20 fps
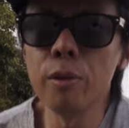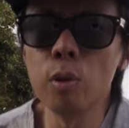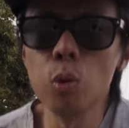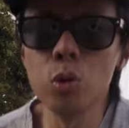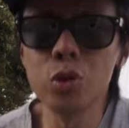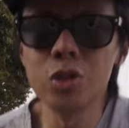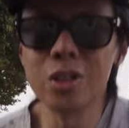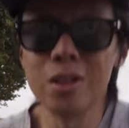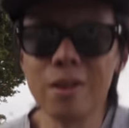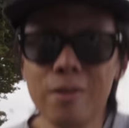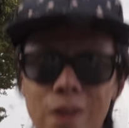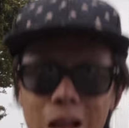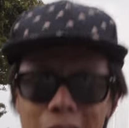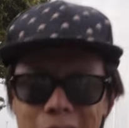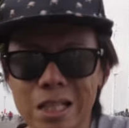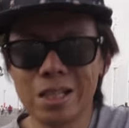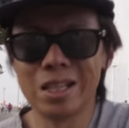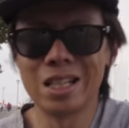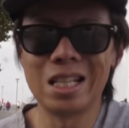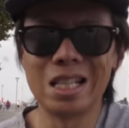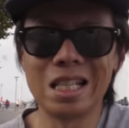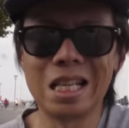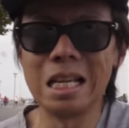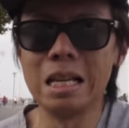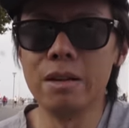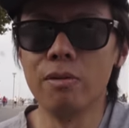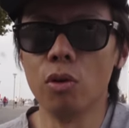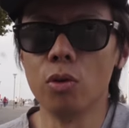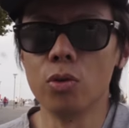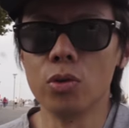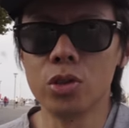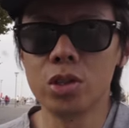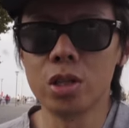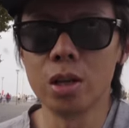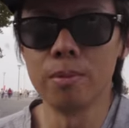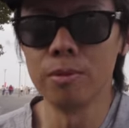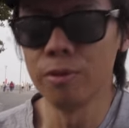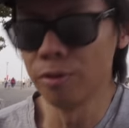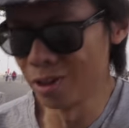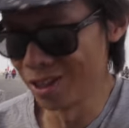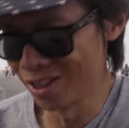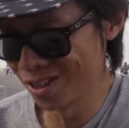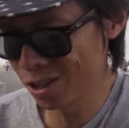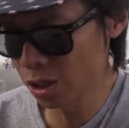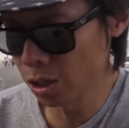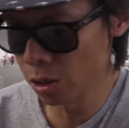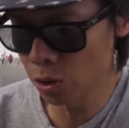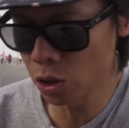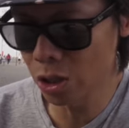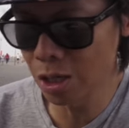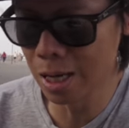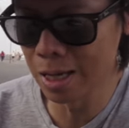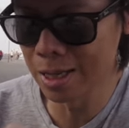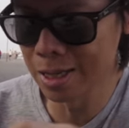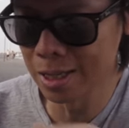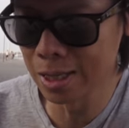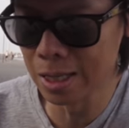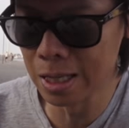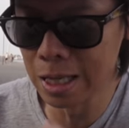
Of course, they've had to save on some things, such as